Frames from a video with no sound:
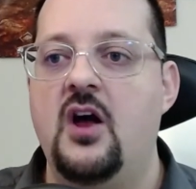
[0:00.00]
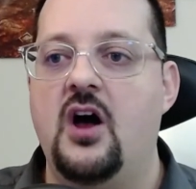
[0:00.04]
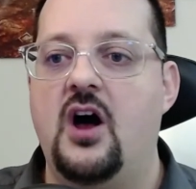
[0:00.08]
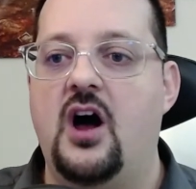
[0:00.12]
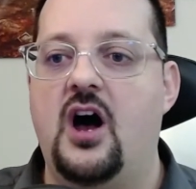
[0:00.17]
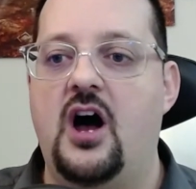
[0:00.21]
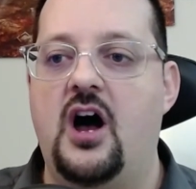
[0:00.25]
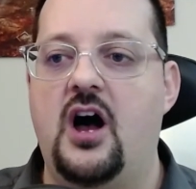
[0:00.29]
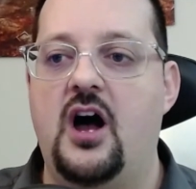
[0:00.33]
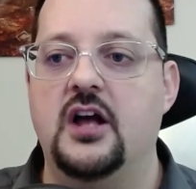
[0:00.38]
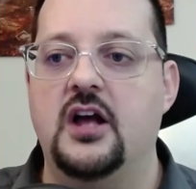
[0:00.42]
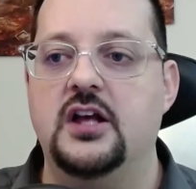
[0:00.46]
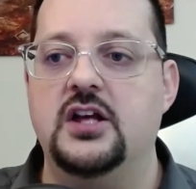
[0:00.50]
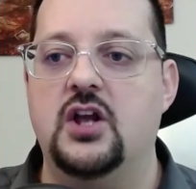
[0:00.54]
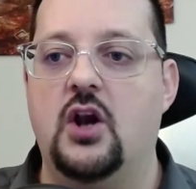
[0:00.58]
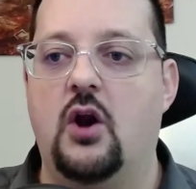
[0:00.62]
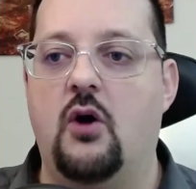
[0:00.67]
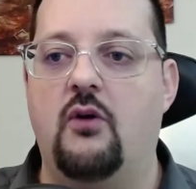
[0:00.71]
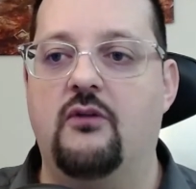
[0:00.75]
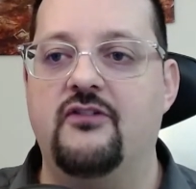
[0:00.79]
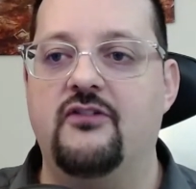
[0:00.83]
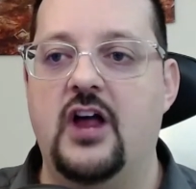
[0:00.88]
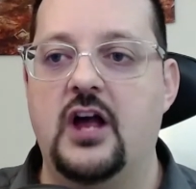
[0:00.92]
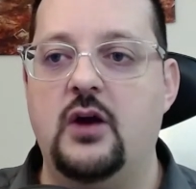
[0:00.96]

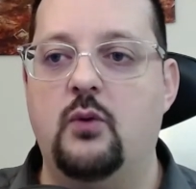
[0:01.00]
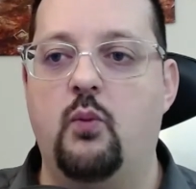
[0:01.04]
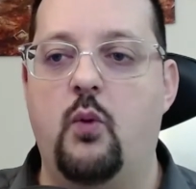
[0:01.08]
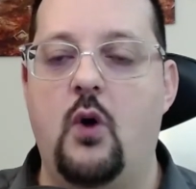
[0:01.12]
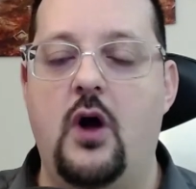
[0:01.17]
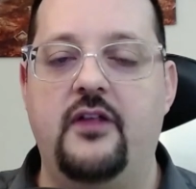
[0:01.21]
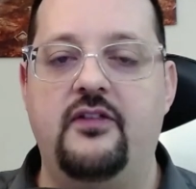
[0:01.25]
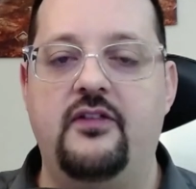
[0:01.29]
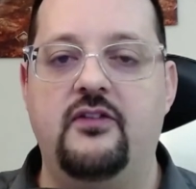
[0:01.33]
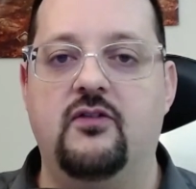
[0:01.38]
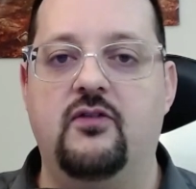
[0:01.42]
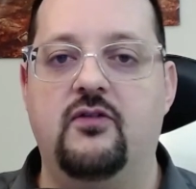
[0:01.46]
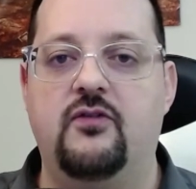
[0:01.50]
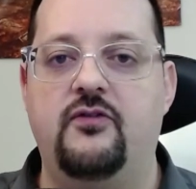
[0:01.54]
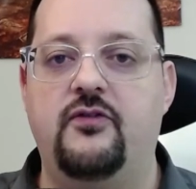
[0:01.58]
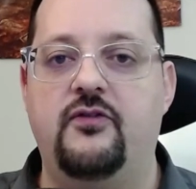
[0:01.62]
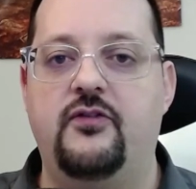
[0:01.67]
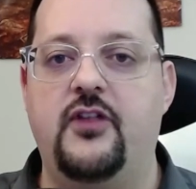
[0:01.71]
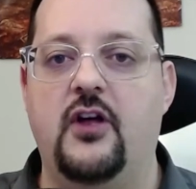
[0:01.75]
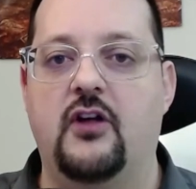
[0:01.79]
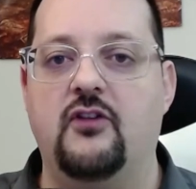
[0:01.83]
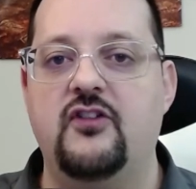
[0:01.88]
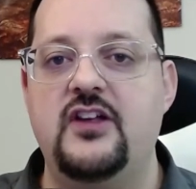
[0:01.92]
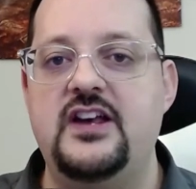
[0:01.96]
Like what
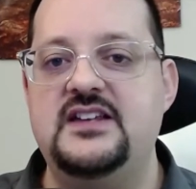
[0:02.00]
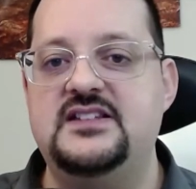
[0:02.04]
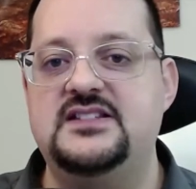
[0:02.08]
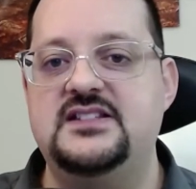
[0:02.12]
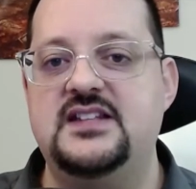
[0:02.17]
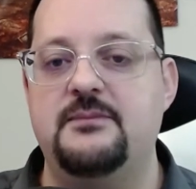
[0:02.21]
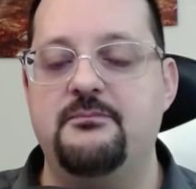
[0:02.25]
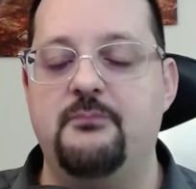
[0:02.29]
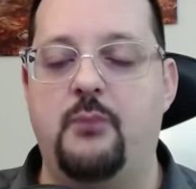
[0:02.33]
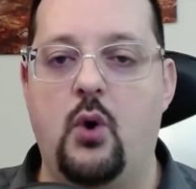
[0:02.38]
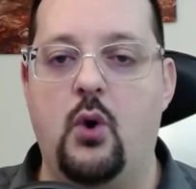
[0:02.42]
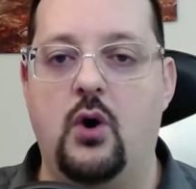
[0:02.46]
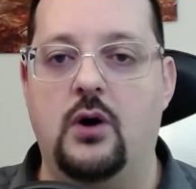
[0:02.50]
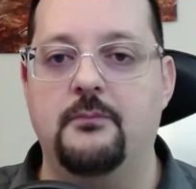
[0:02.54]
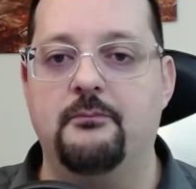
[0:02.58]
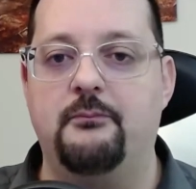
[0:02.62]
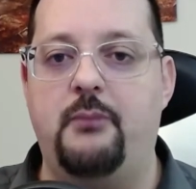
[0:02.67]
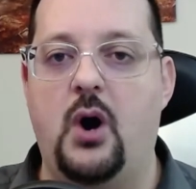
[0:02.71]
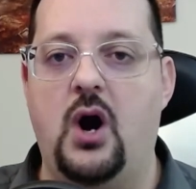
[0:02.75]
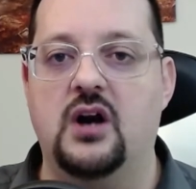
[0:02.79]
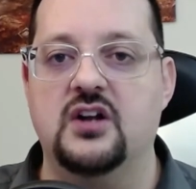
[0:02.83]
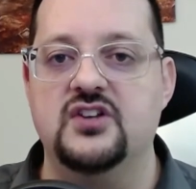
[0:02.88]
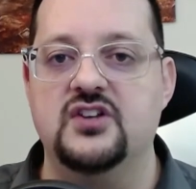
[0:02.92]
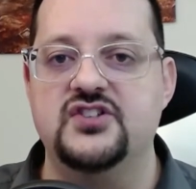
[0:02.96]
the least important
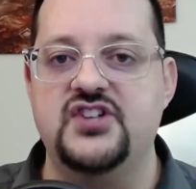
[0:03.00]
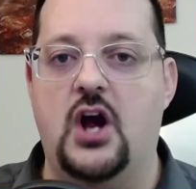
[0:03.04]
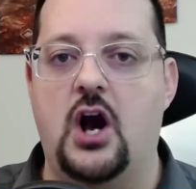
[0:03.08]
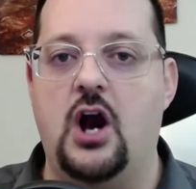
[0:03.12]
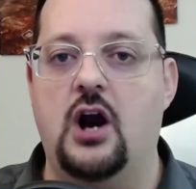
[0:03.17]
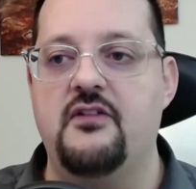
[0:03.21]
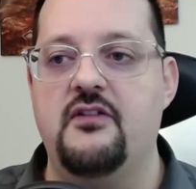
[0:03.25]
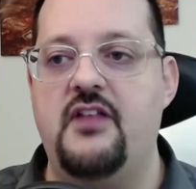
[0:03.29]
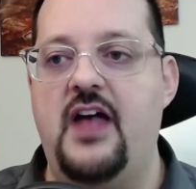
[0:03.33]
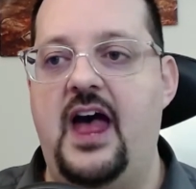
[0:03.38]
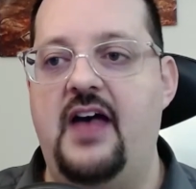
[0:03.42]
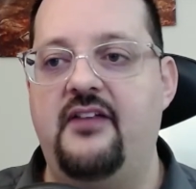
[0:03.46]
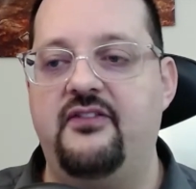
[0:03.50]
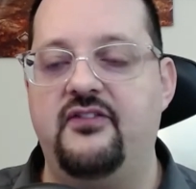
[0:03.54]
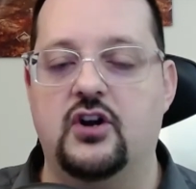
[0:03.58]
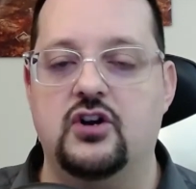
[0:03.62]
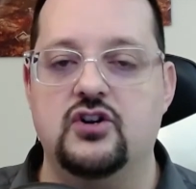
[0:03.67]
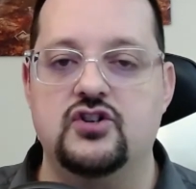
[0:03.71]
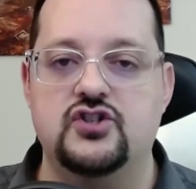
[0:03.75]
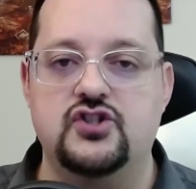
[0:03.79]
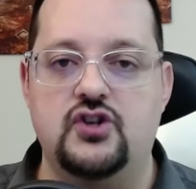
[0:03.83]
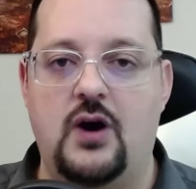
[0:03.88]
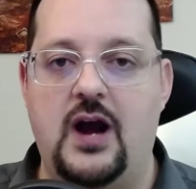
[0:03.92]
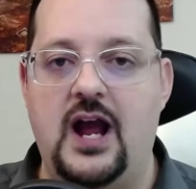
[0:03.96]
parts are that they're
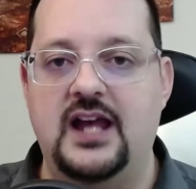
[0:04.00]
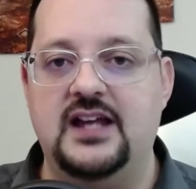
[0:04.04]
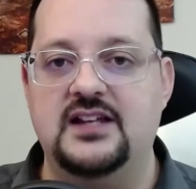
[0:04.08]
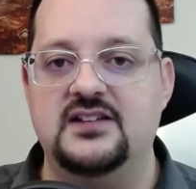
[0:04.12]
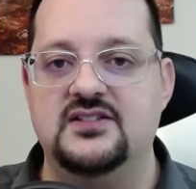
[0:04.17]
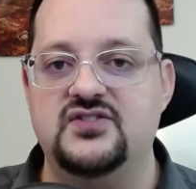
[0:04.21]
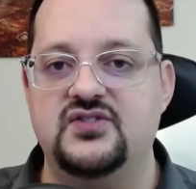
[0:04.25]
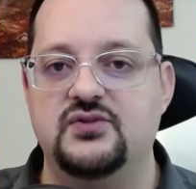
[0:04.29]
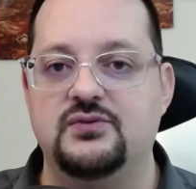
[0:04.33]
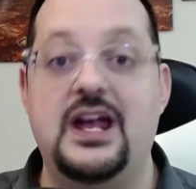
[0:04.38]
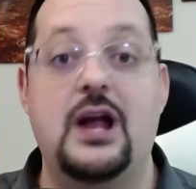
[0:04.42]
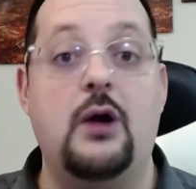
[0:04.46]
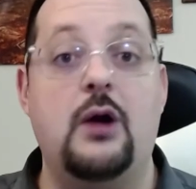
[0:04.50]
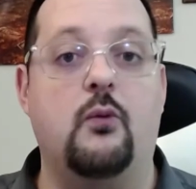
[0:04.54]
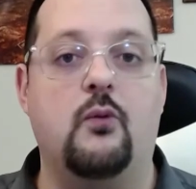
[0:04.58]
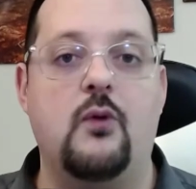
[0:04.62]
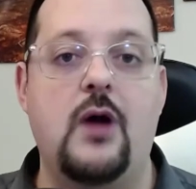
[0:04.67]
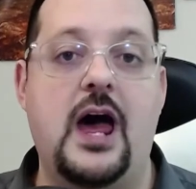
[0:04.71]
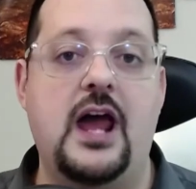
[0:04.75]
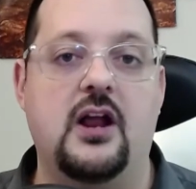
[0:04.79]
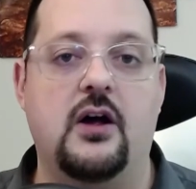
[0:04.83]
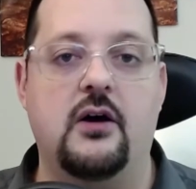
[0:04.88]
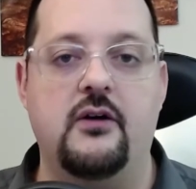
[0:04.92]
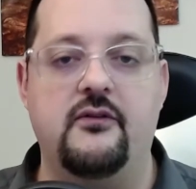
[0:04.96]
trying to get
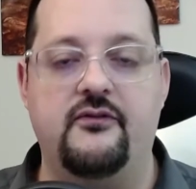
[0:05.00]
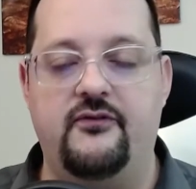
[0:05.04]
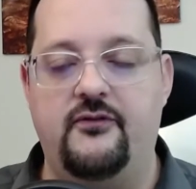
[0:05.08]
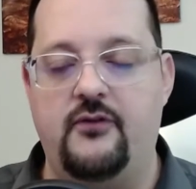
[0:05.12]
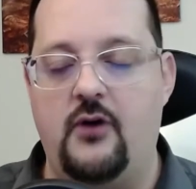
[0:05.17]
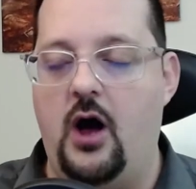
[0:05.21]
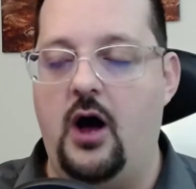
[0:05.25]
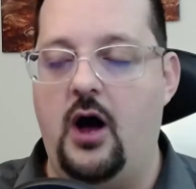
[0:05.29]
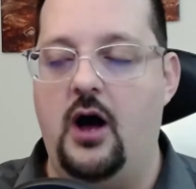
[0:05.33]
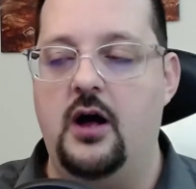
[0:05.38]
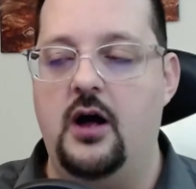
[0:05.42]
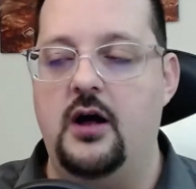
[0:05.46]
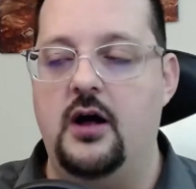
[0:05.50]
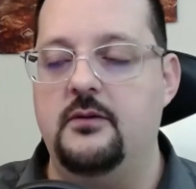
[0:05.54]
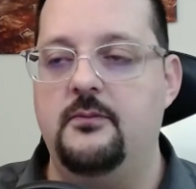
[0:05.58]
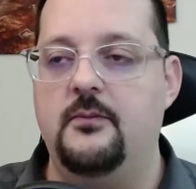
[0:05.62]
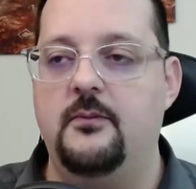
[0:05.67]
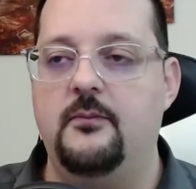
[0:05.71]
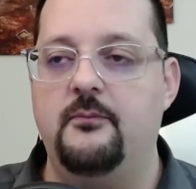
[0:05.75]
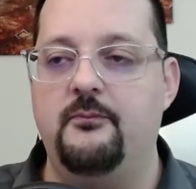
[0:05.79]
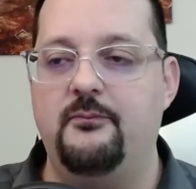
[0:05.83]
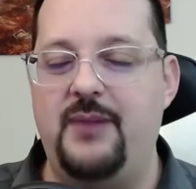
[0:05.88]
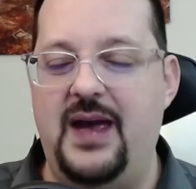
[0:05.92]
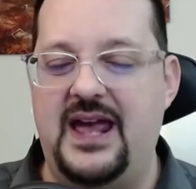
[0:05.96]
rid of,
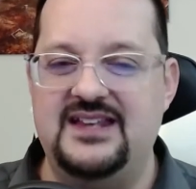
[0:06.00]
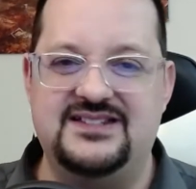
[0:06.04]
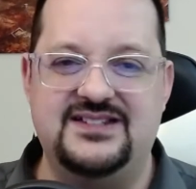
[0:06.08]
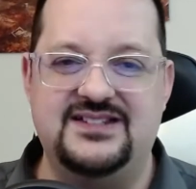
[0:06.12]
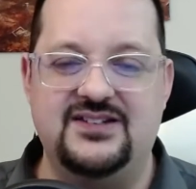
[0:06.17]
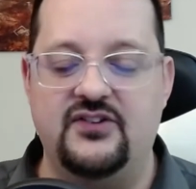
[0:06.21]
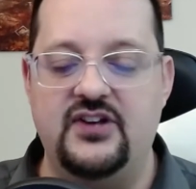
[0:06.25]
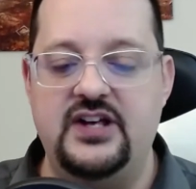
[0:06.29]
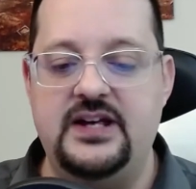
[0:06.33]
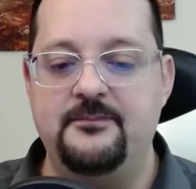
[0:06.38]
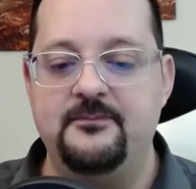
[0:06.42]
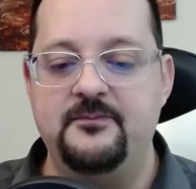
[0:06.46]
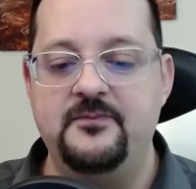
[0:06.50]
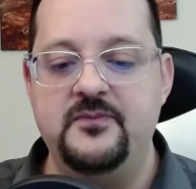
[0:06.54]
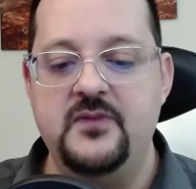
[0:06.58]
basically.